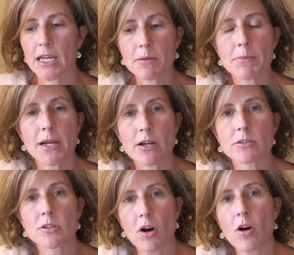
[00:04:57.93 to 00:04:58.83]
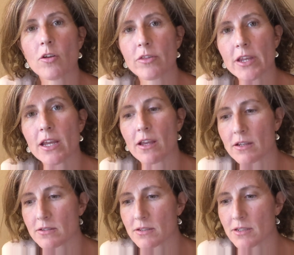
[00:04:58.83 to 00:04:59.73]
It bears all
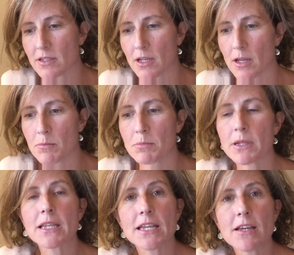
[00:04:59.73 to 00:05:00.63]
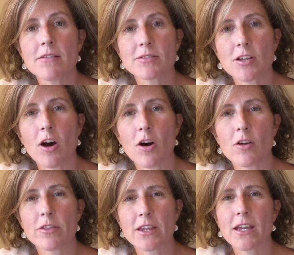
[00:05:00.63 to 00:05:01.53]
things, believes
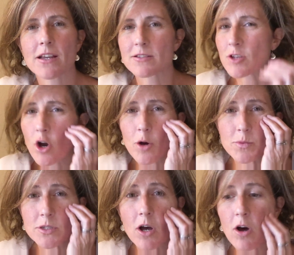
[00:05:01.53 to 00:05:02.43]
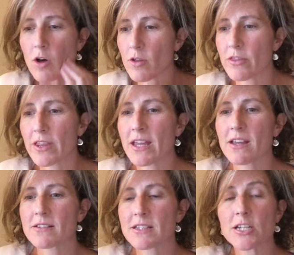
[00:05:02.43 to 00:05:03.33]
all things, hopes all things,